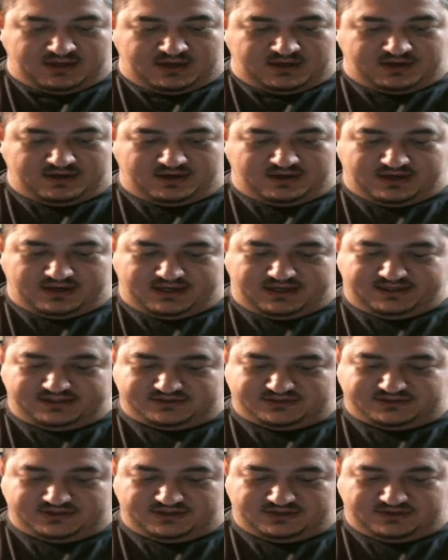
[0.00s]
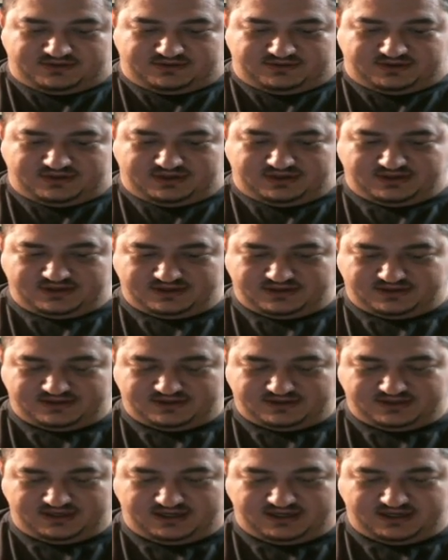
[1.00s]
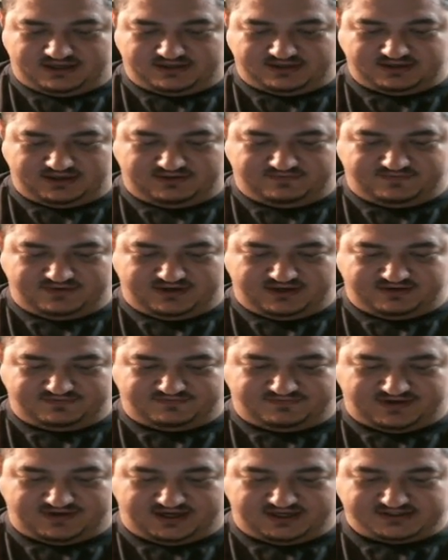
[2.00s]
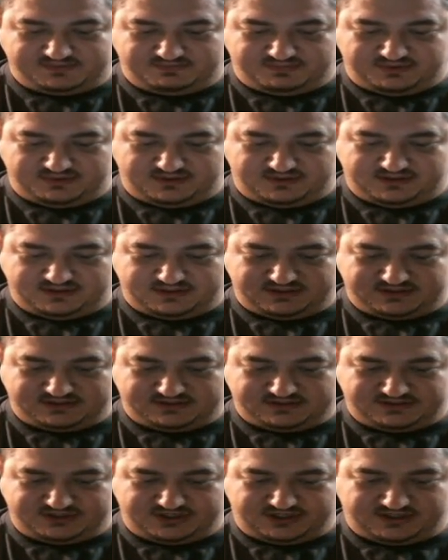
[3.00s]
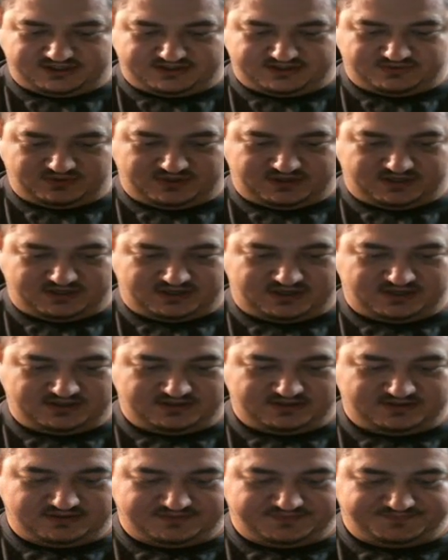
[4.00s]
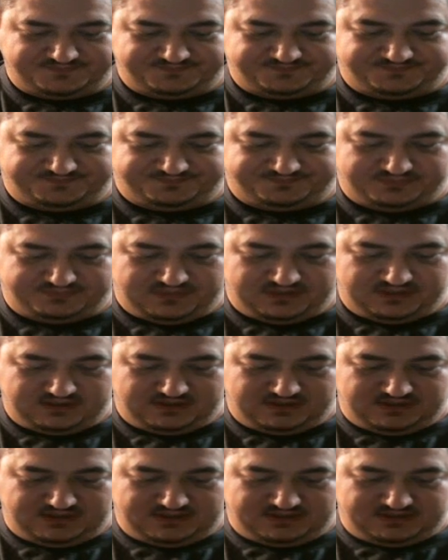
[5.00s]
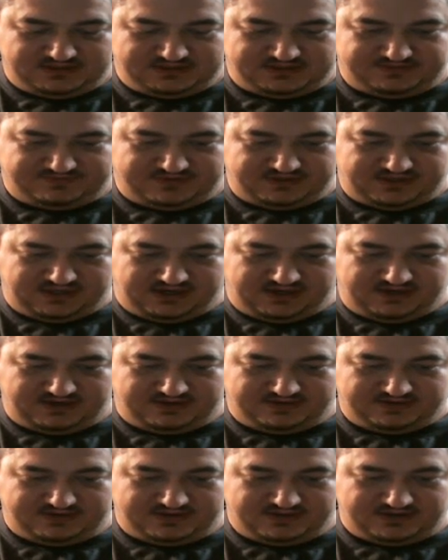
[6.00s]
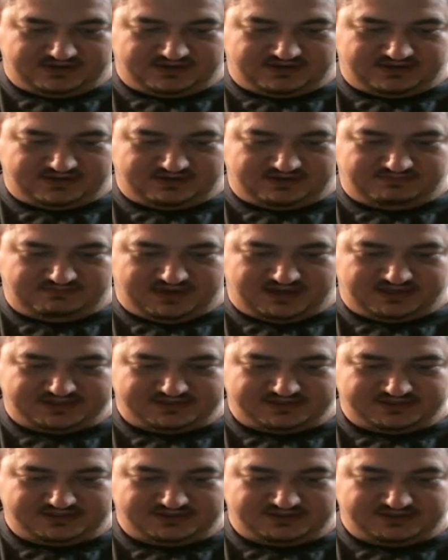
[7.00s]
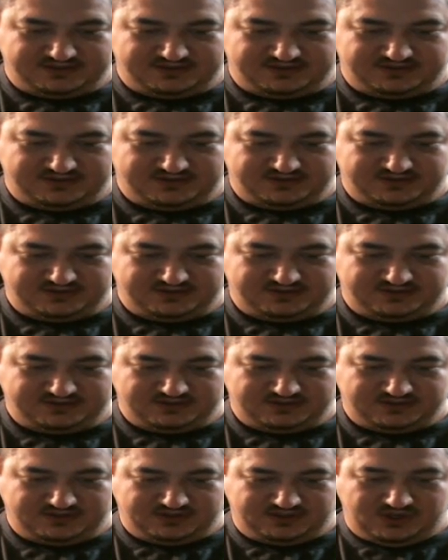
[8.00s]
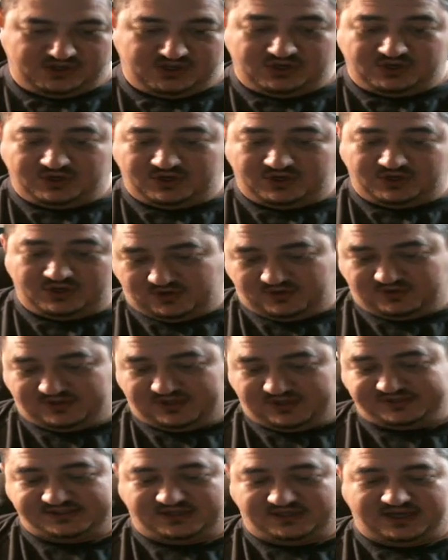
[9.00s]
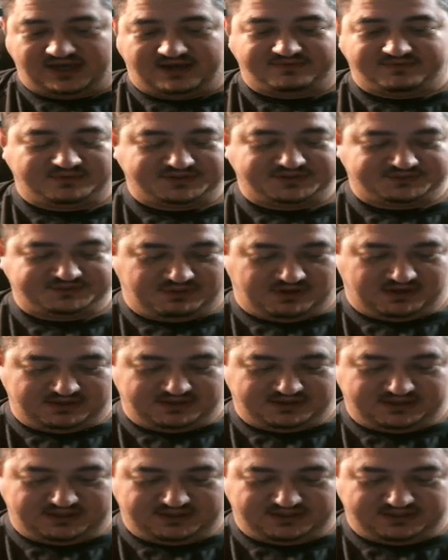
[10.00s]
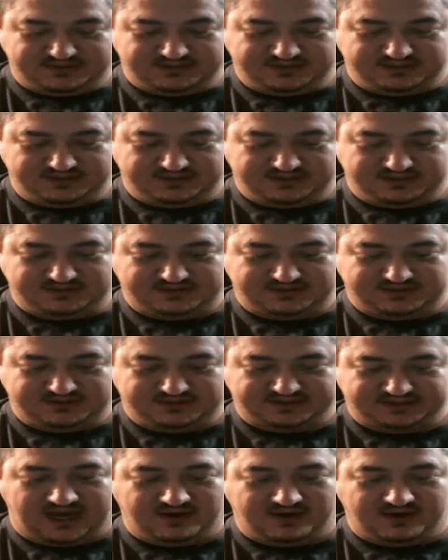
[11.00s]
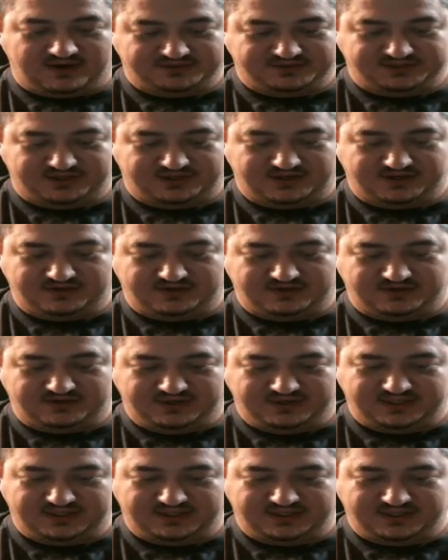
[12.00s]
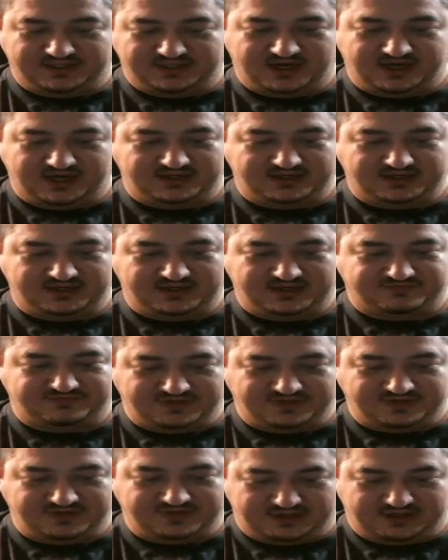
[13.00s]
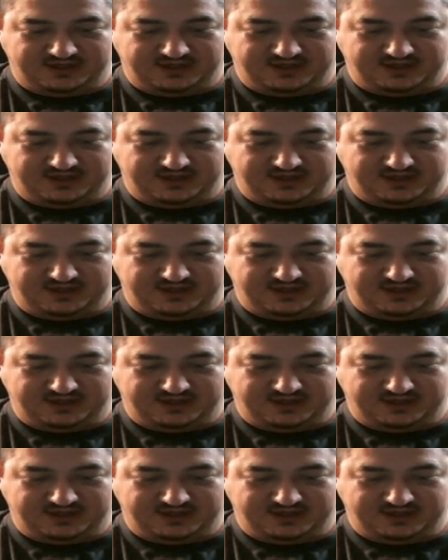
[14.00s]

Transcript: All right, so nothing via Facebook. Let's check Twitter. See if we got another message. No, they still haven't responded since 6 hours ago when they tried to flip it